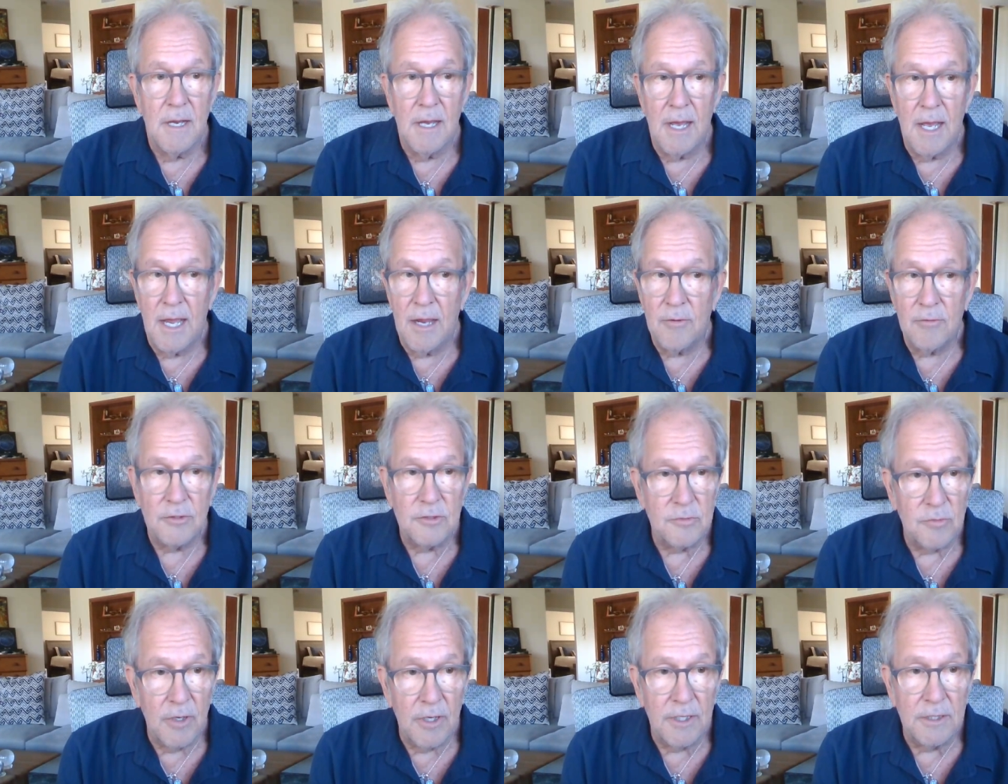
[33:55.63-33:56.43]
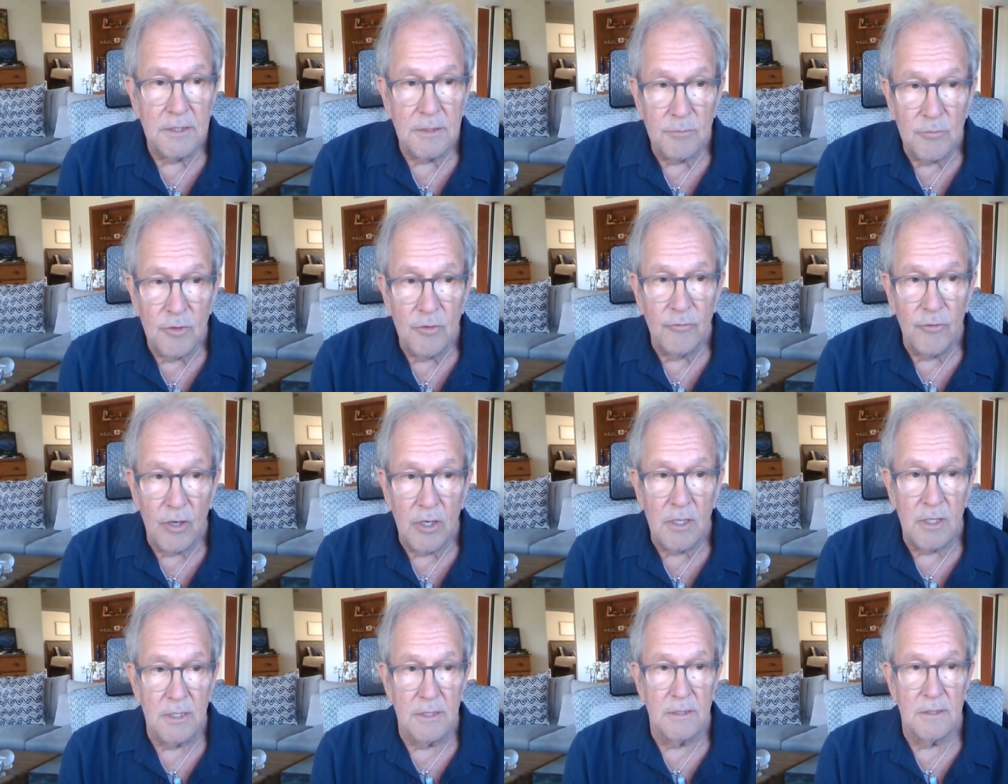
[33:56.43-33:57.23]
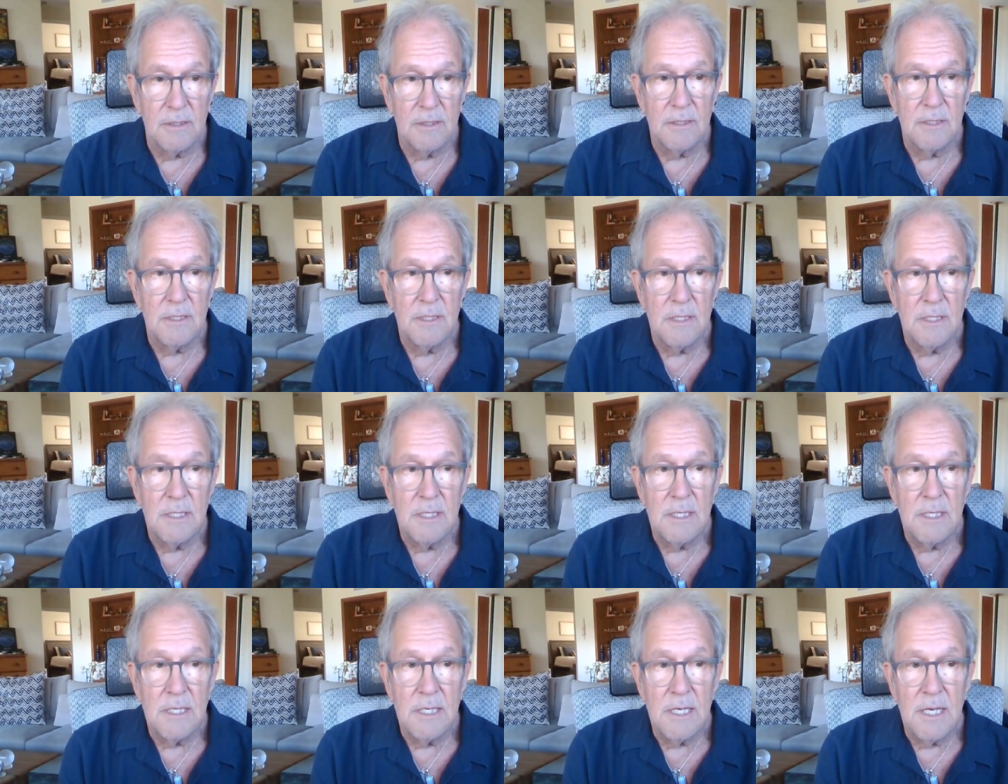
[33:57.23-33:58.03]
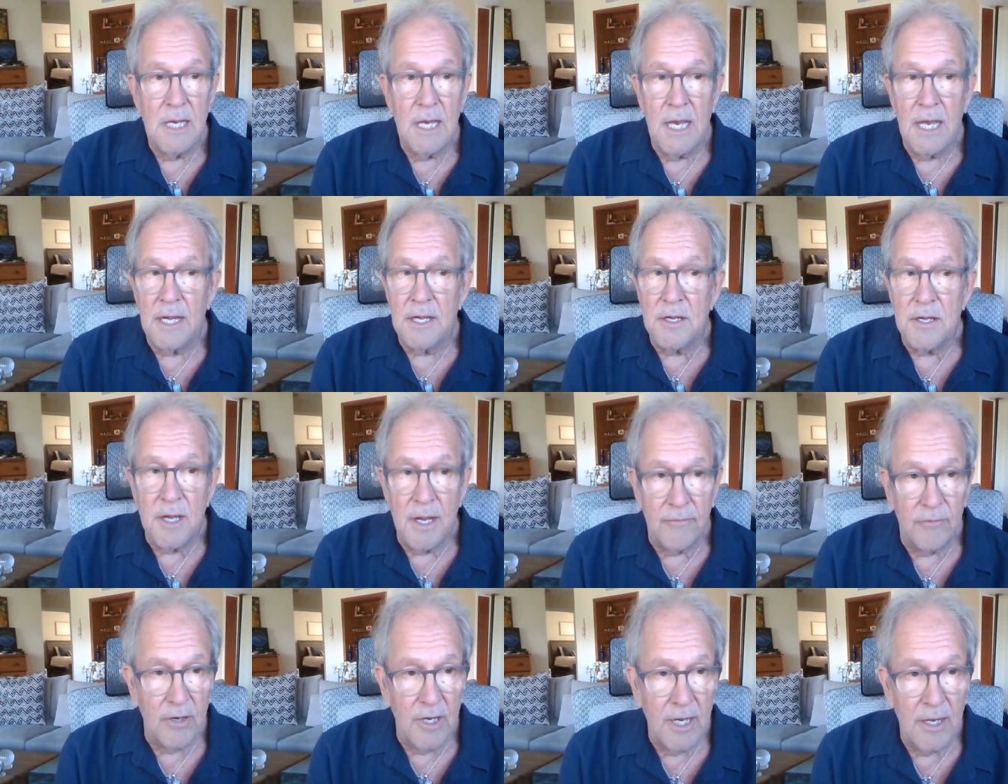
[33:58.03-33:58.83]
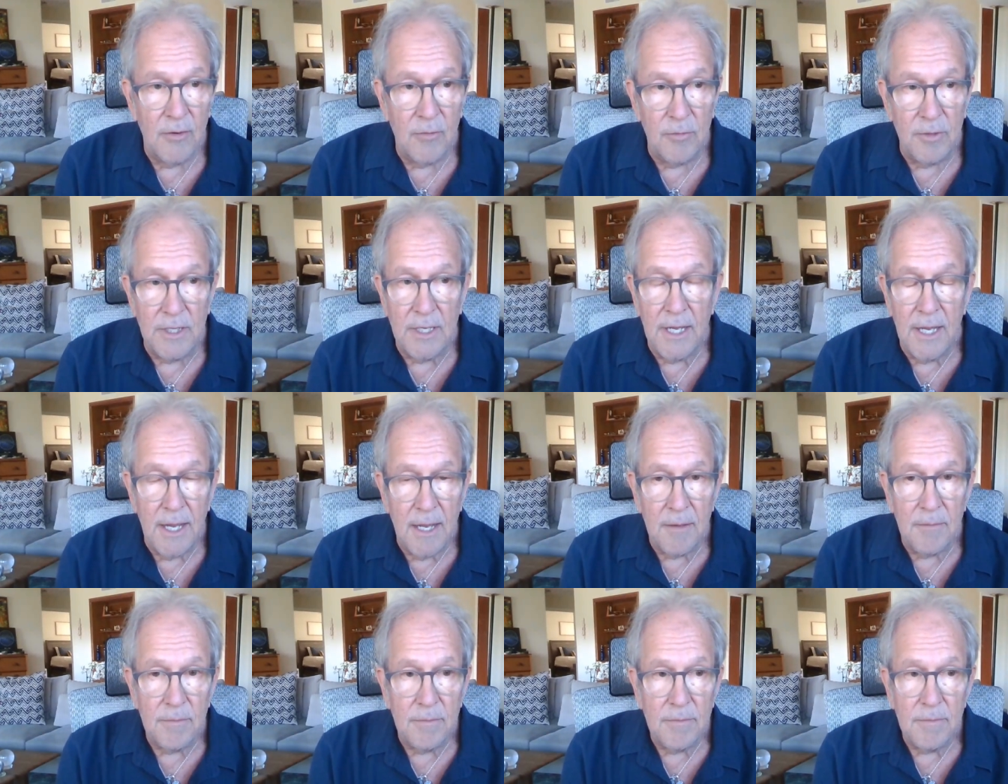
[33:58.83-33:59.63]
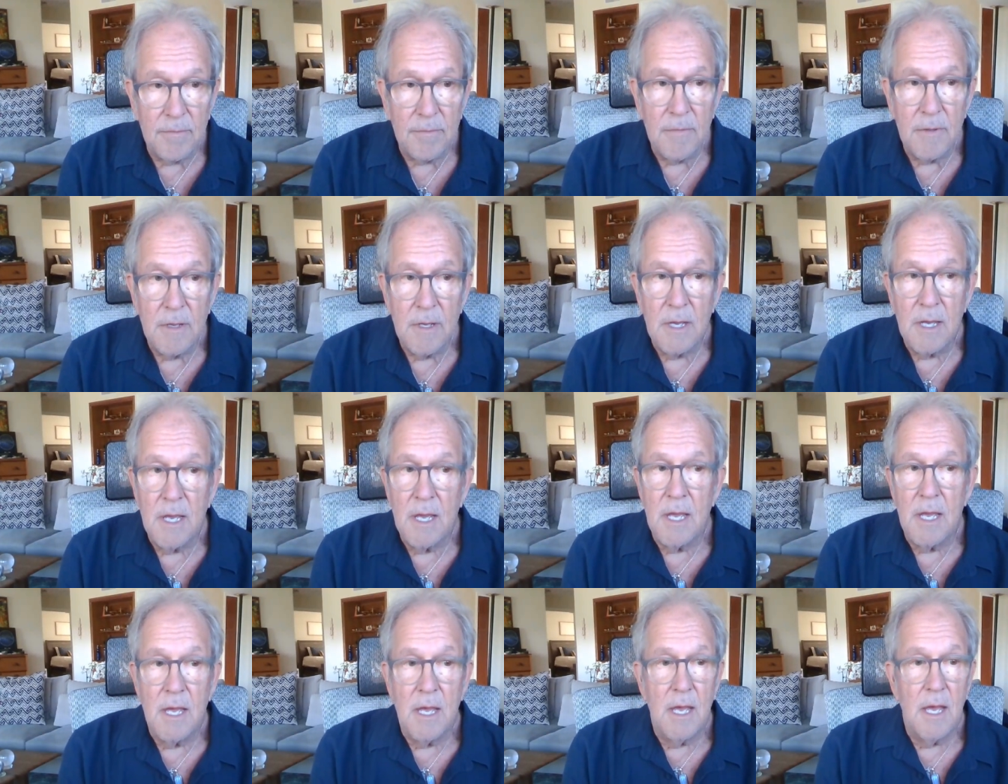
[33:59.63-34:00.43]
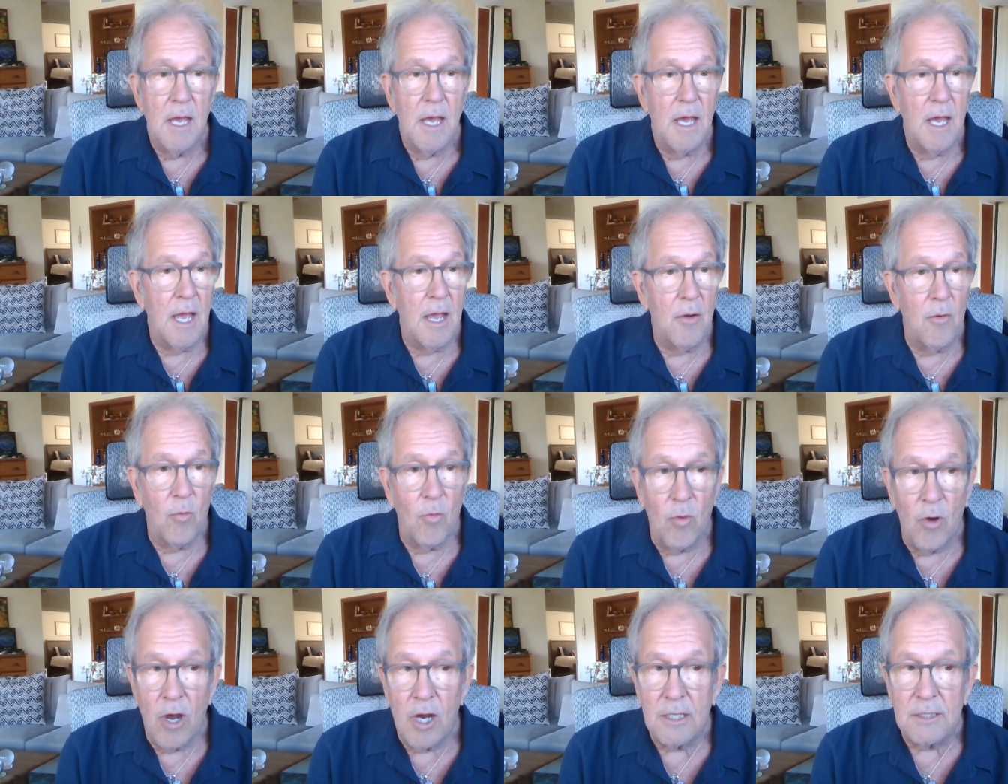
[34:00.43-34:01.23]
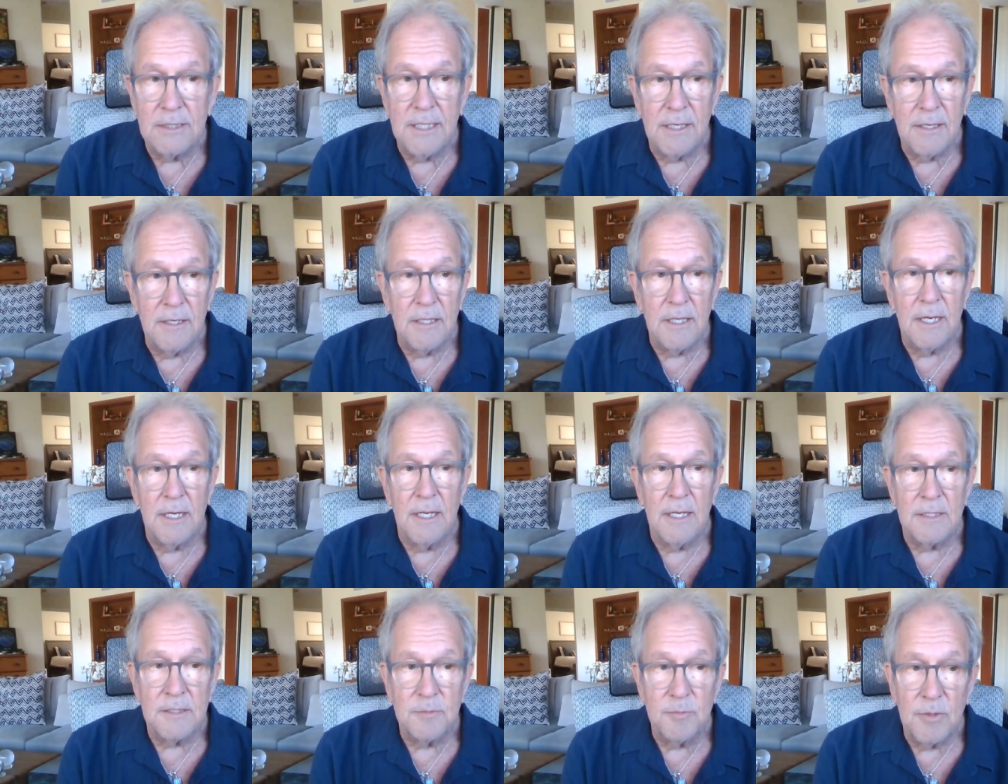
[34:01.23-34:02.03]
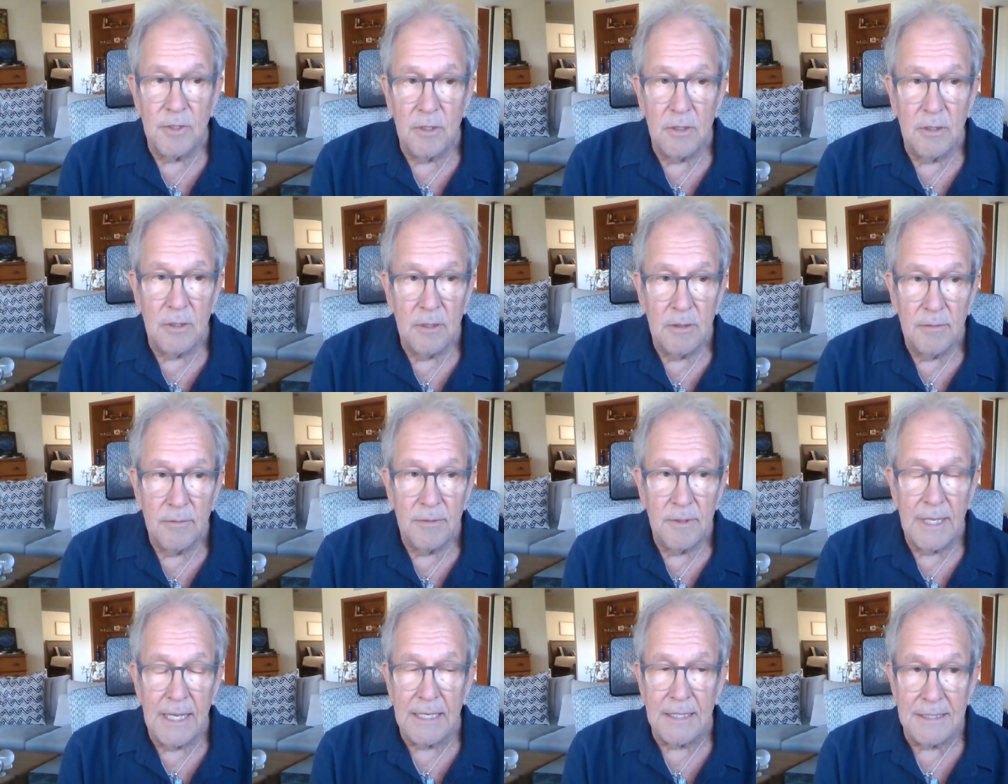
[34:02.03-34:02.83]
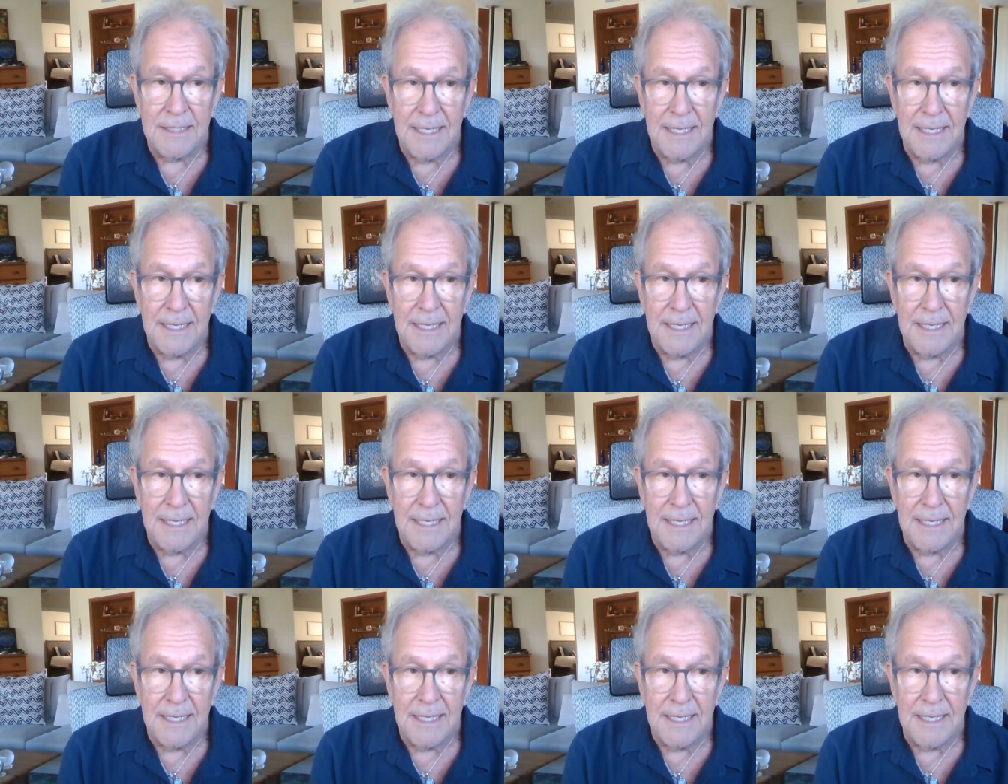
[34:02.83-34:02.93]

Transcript: I was ready to move on. I never had rehab. I walked out of that hospital that